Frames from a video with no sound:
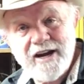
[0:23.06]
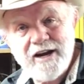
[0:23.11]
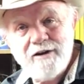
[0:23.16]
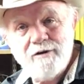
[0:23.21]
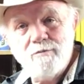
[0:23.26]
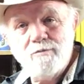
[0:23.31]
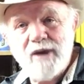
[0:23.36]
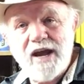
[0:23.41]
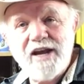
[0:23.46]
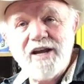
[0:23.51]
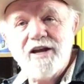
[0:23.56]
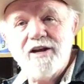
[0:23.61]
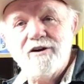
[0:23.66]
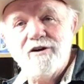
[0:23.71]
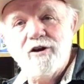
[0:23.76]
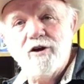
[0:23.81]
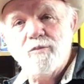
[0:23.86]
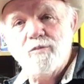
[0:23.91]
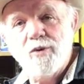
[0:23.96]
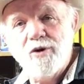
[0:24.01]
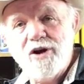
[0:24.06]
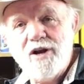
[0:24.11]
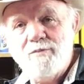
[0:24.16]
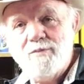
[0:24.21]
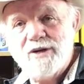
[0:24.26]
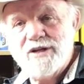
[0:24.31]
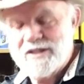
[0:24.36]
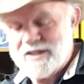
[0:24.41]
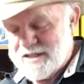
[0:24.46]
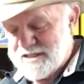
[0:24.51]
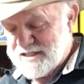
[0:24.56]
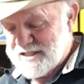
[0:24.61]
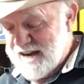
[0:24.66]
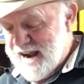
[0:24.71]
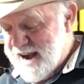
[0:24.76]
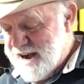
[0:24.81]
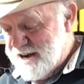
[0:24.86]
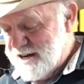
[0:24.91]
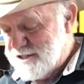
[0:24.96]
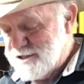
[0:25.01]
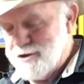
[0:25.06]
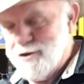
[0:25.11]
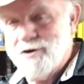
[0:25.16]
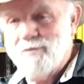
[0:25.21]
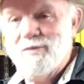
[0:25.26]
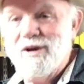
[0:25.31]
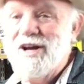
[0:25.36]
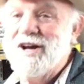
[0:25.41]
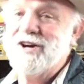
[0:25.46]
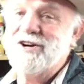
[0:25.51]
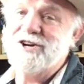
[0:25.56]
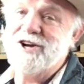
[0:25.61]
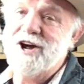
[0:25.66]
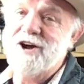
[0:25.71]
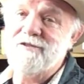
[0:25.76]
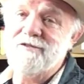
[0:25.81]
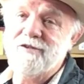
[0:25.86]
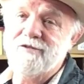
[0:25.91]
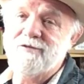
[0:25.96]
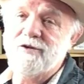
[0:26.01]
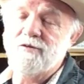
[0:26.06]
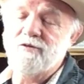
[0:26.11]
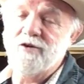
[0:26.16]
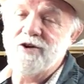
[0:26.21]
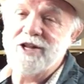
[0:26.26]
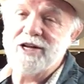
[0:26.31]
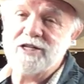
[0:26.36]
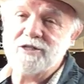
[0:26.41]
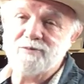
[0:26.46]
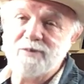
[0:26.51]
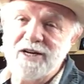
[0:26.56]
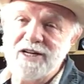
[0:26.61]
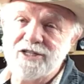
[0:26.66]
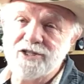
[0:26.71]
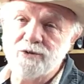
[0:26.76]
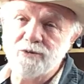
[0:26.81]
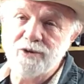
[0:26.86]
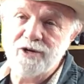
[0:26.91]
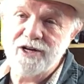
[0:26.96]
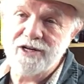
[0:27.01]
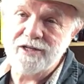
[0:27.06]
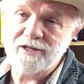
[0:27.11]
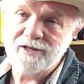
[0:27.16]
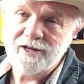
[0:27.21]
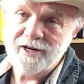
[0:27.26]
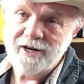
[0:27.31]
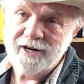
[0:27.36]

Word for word: it and make it look pretty, but the sanding's going to be uncomfortable for this piece of wood